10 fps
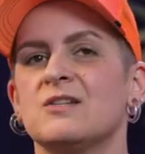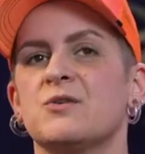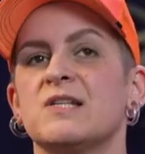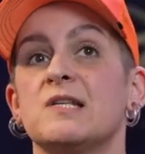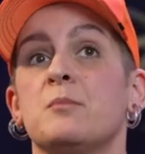
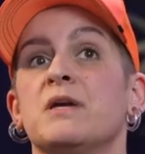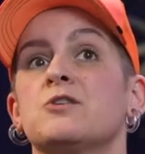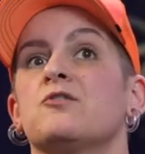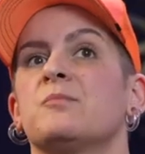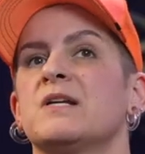So I see a
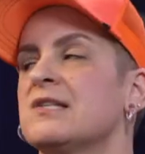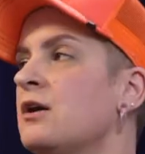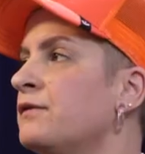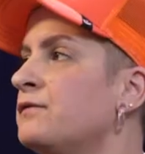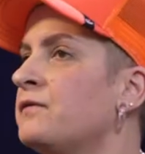picture of
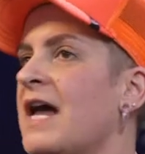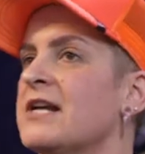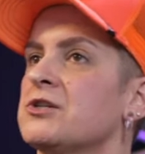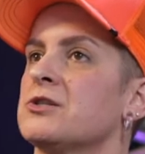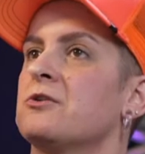myself. It
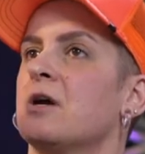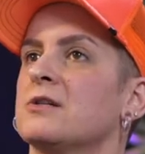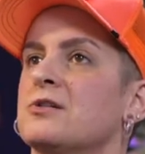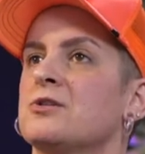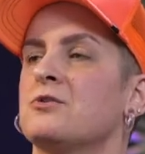flashes
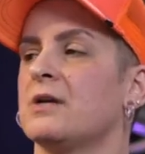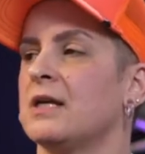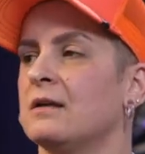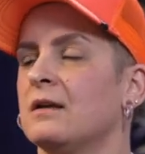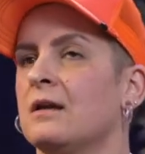across the
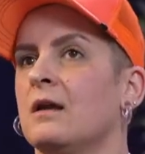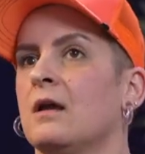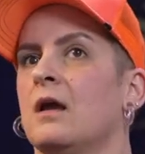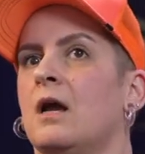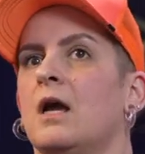screen.
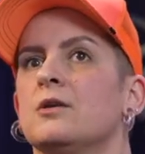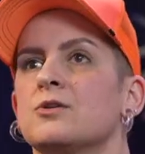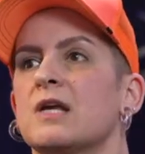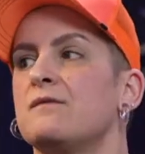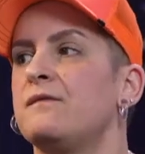And
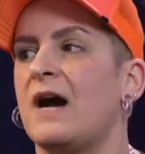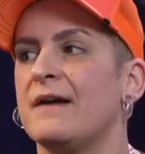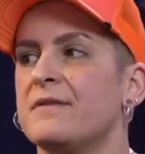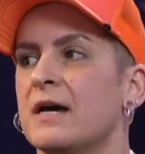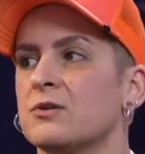there's like
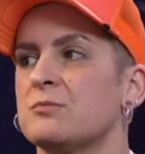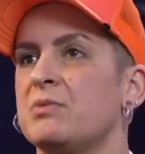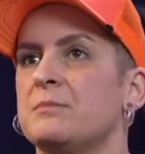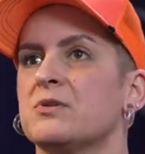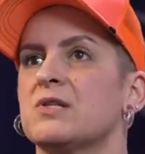5,000
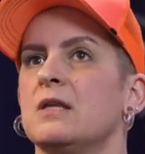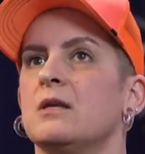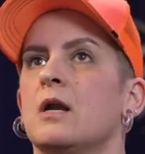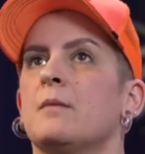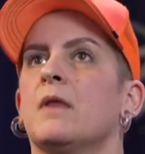people reality
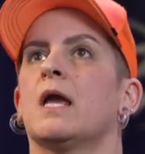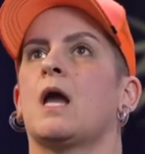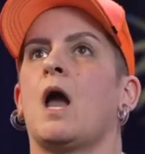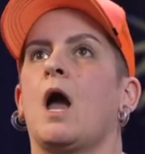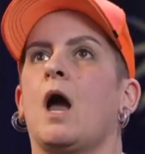sitting
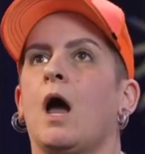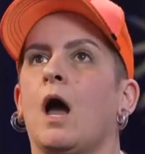there.